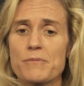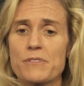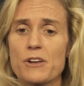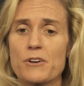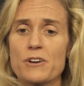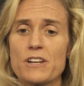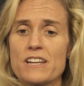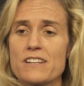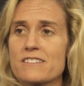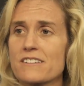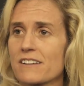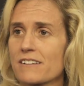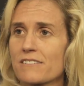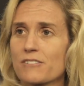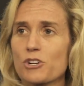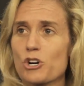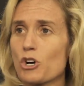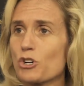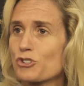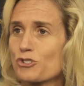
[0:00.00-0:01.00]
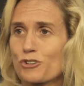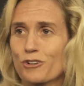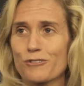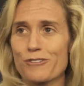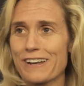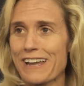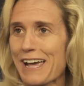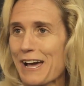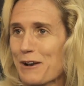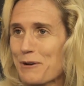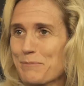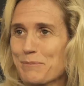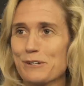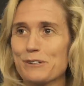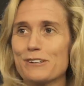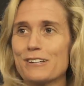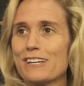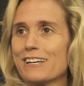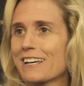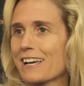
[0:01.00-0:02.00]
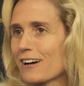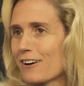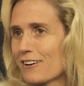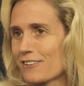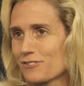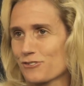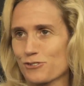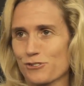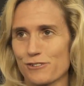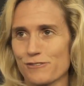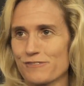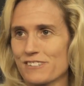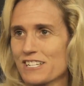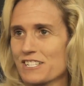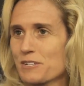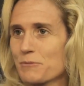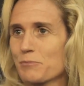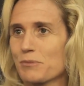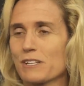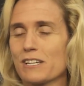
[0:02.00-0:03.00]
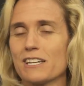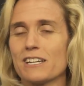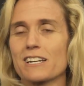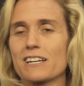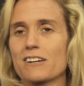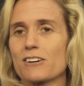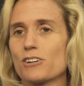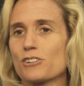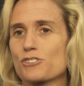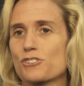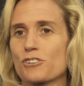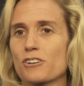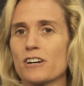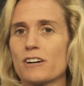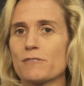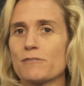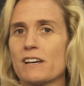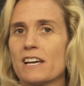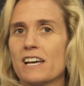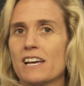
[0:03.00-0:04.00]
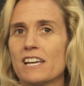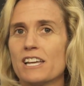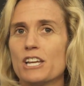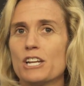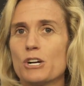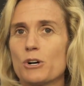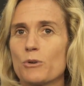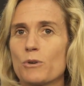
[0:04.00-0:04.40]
There needs a culture of accountability, a culture of discipline, a culture of